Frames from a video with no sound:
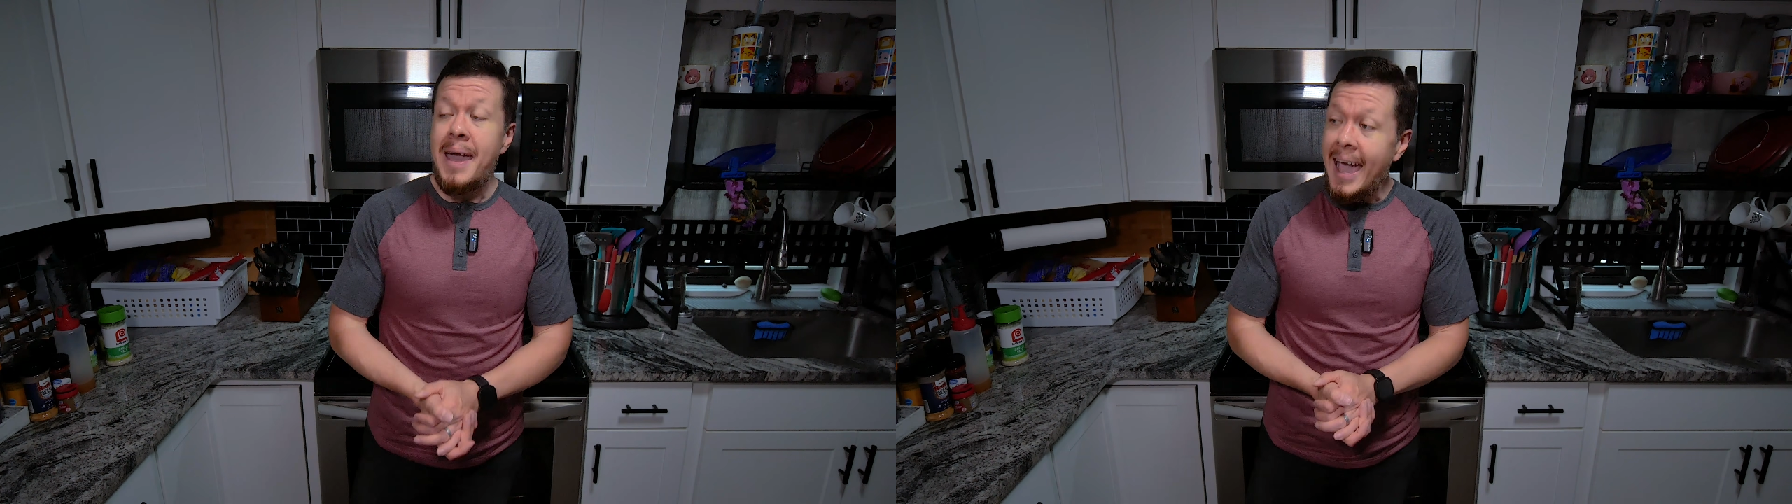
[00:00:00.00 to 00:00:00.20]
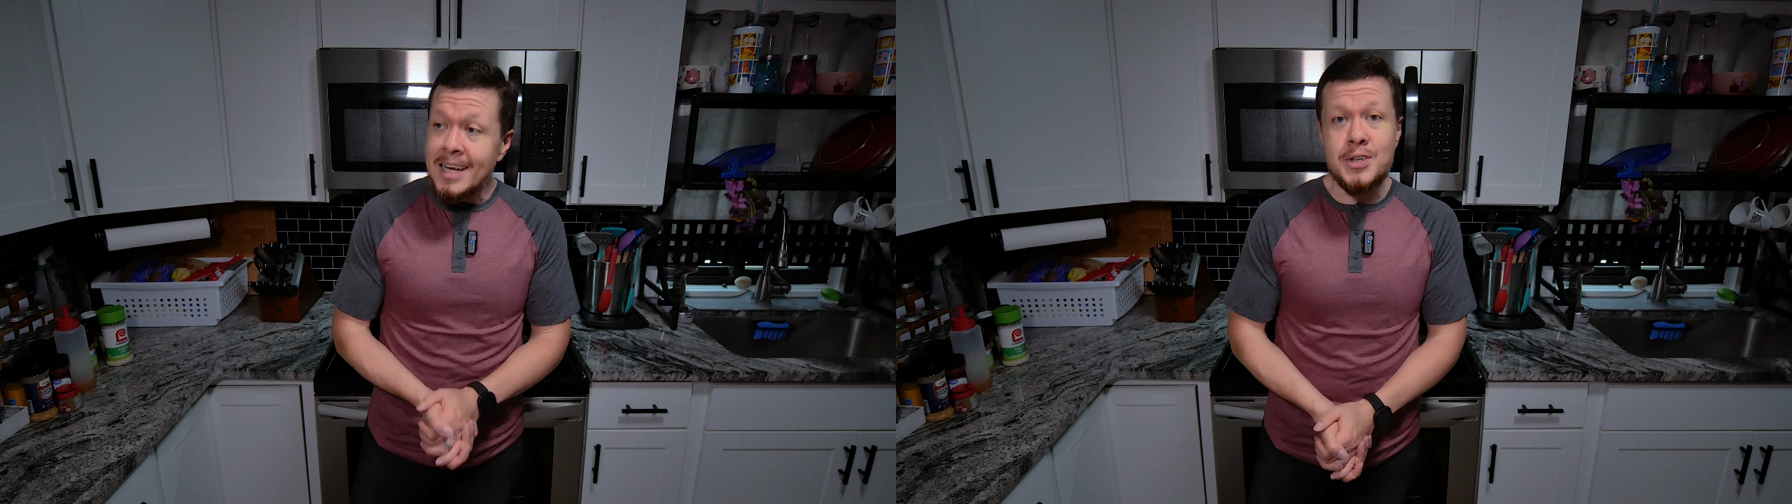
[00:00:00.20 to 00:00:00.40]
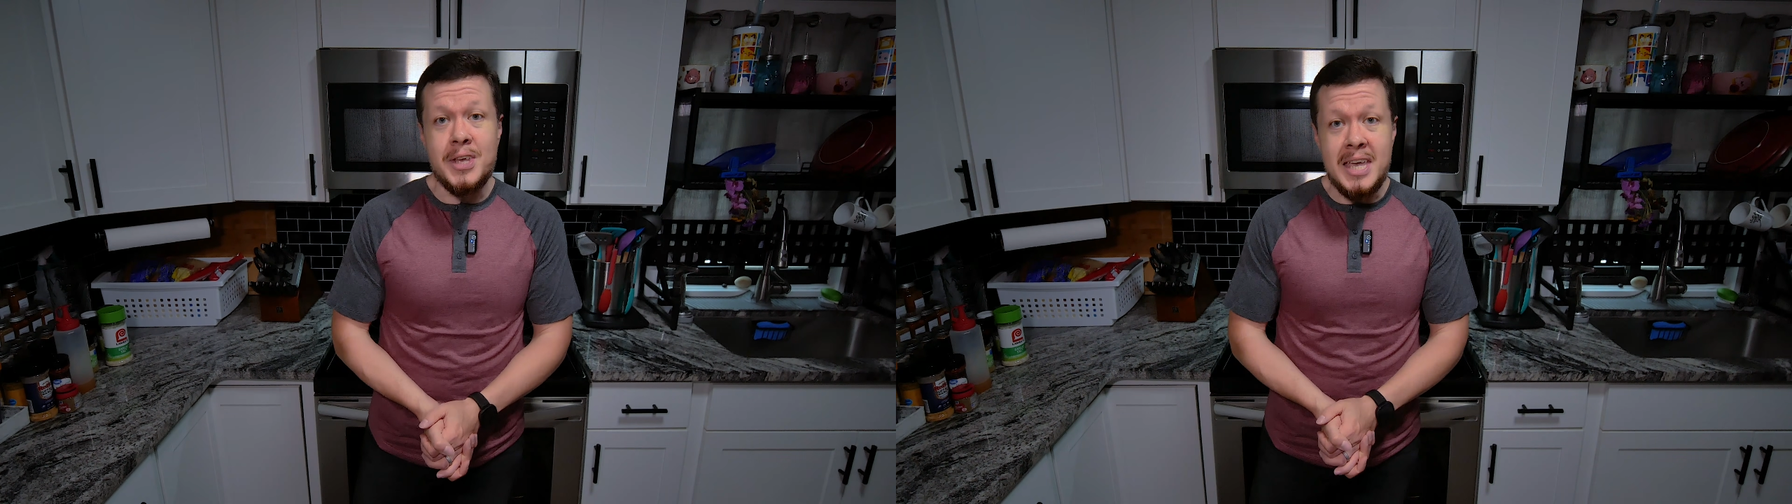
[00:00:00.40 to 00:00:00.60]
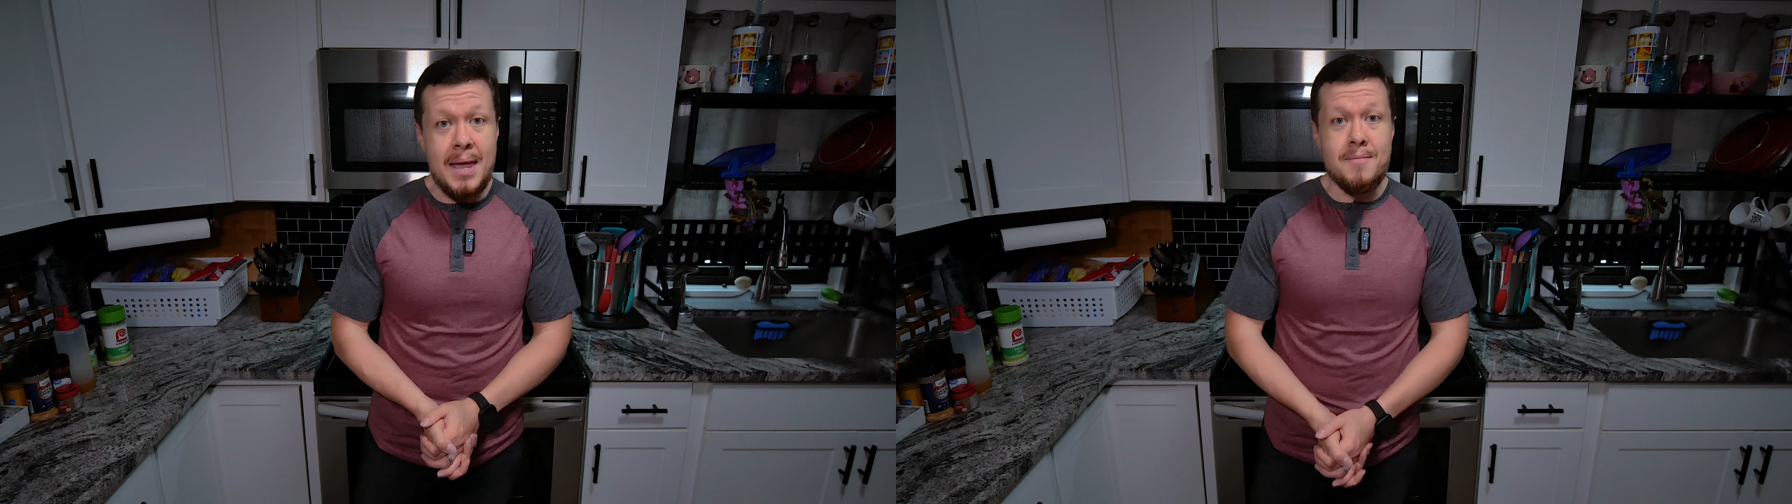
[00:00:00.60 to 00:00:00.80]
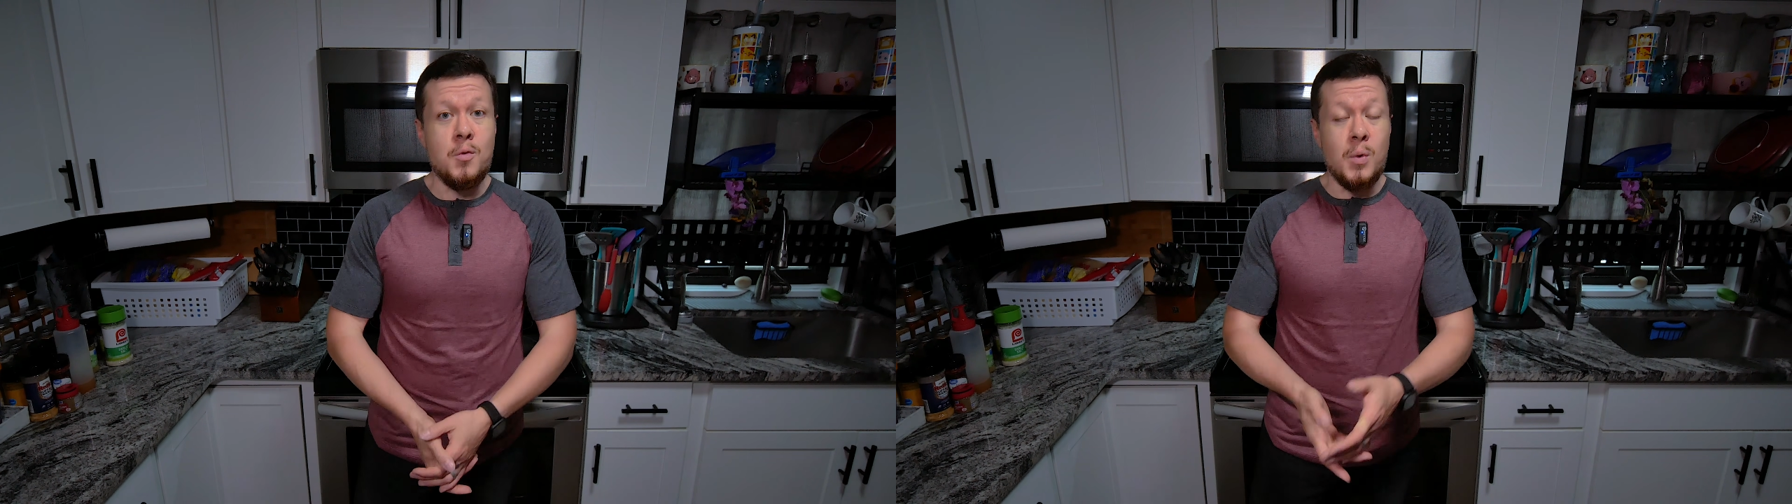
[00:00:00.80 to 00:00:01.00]
actually
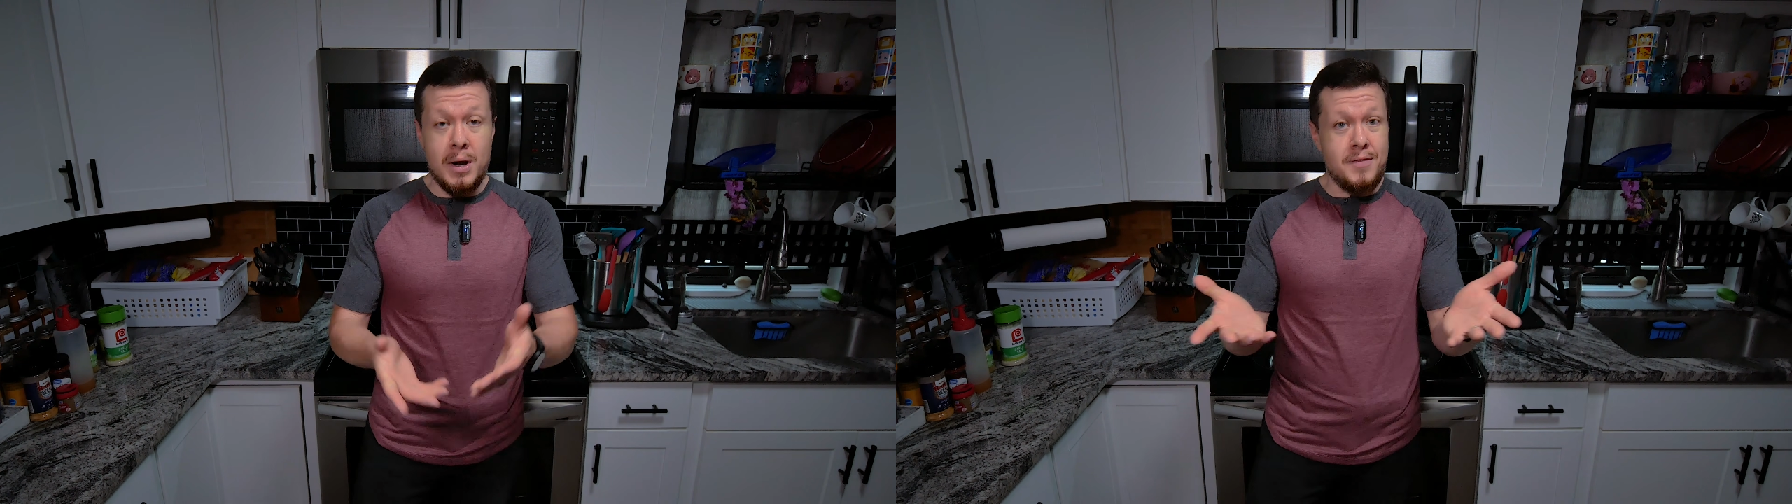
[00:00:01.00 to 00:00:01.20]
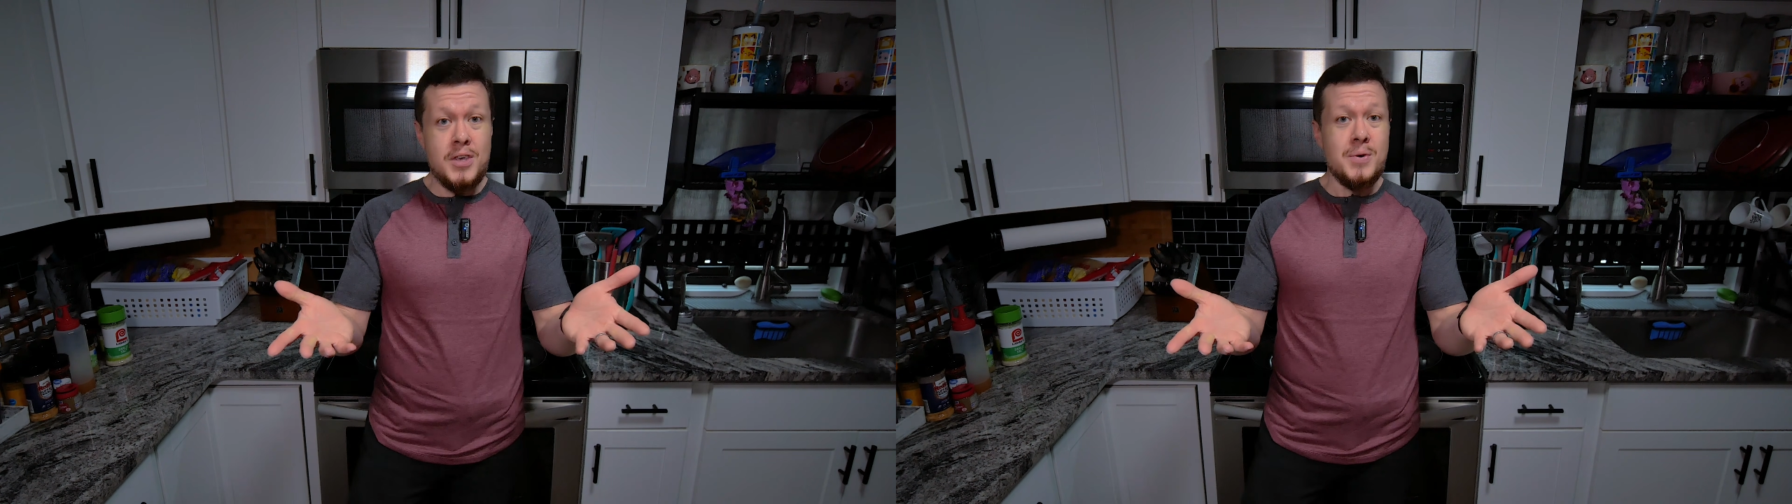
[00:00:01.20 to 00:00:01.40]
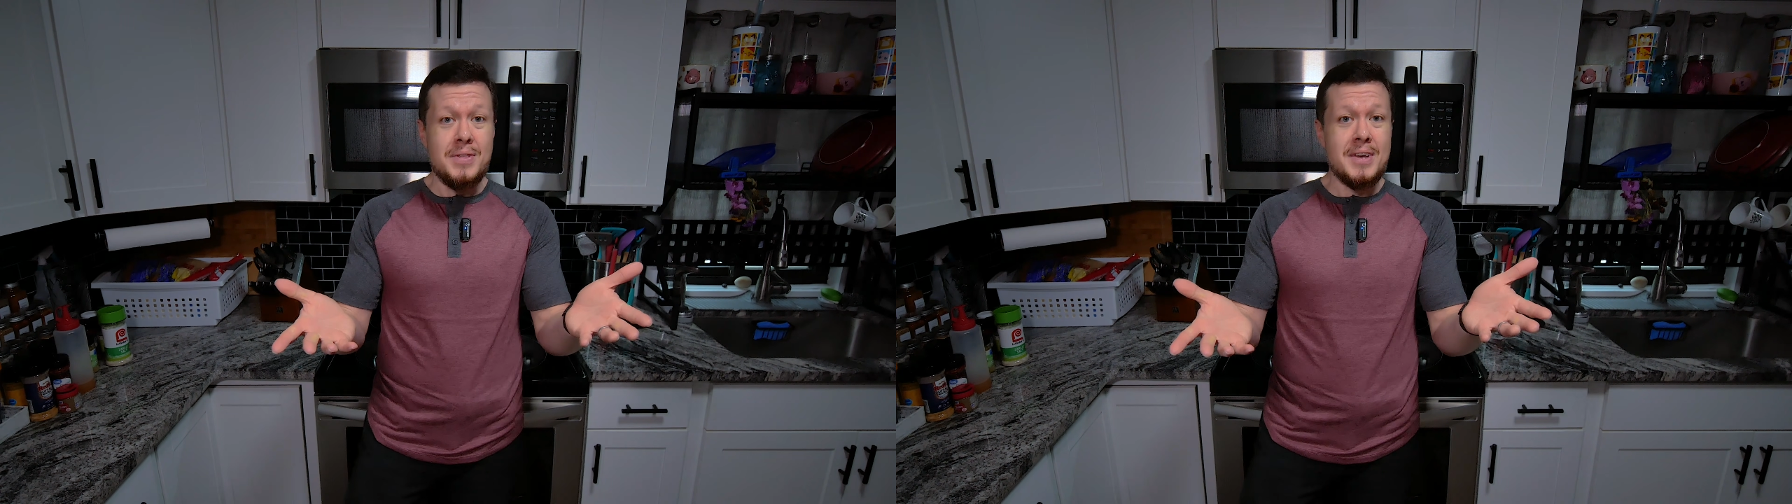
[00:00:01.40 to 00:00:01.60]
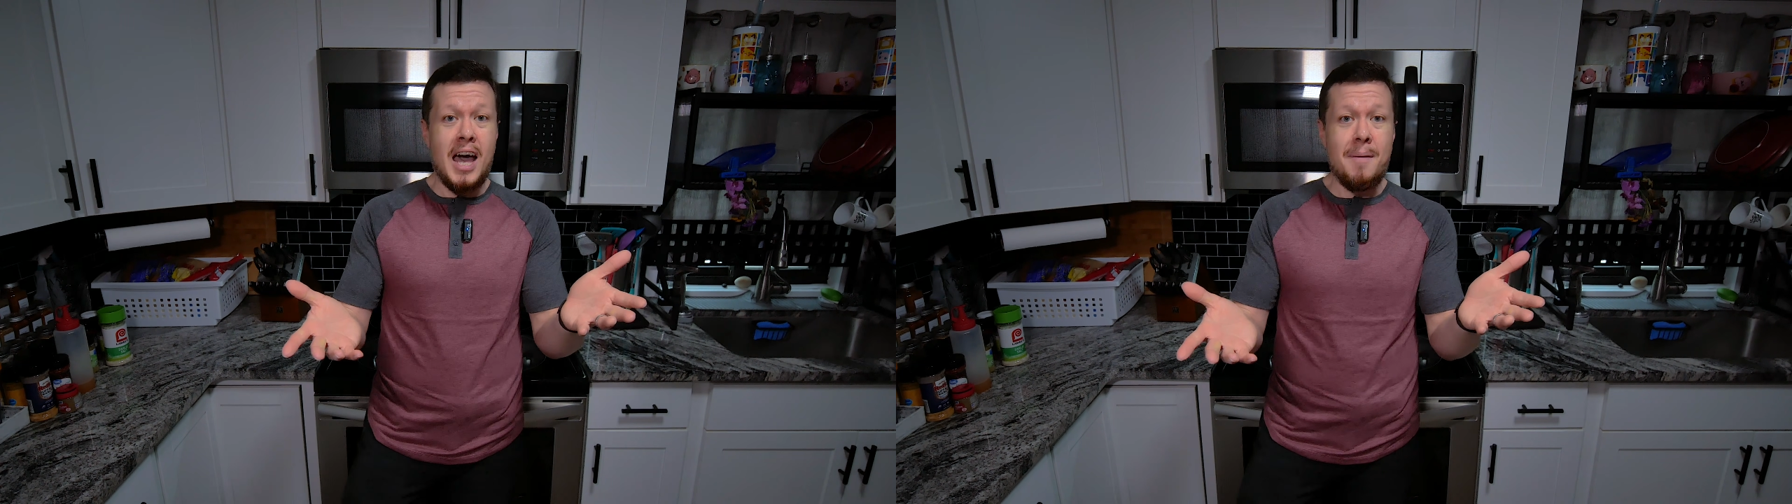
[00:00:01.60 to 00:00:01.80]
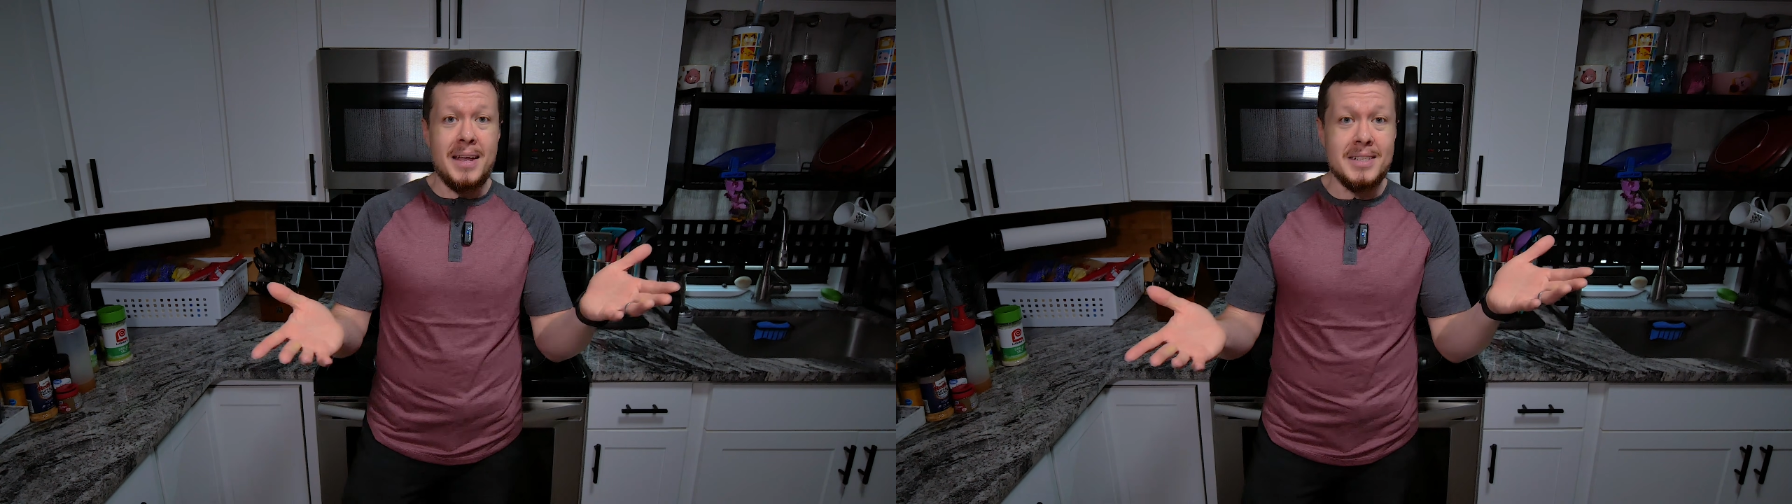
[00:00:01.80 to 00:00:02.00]
came from one of you in the
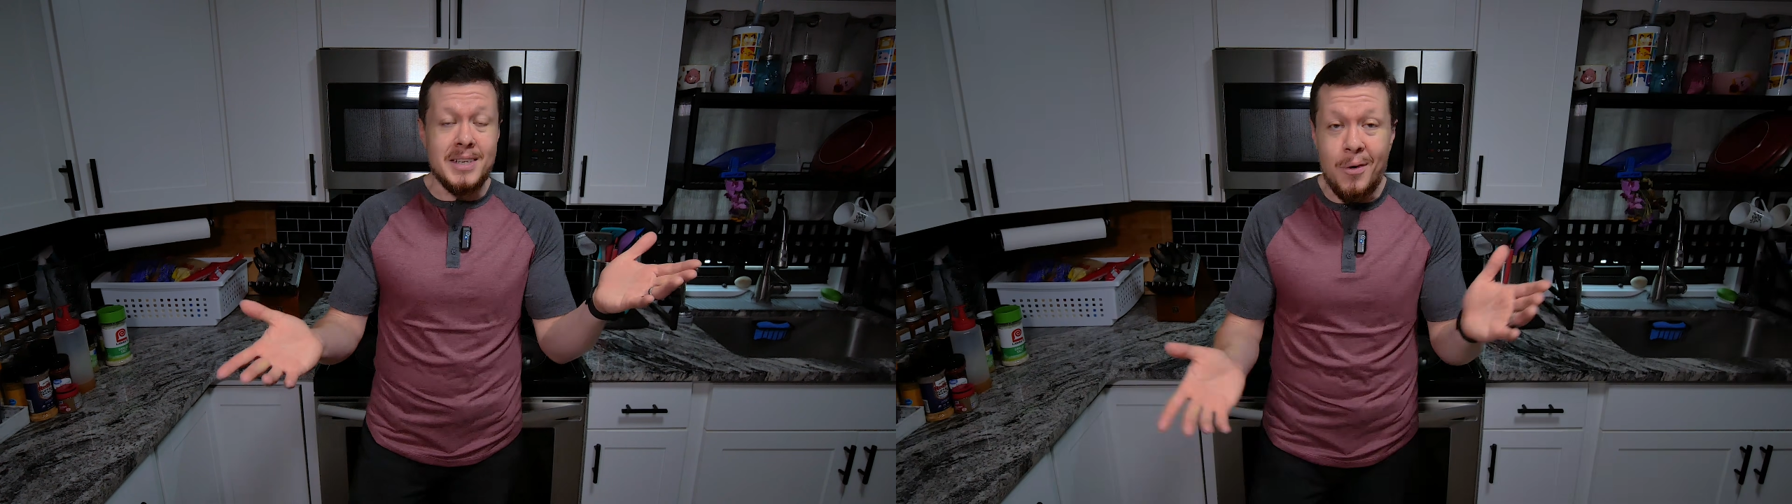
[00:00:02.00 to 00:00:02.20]
comments.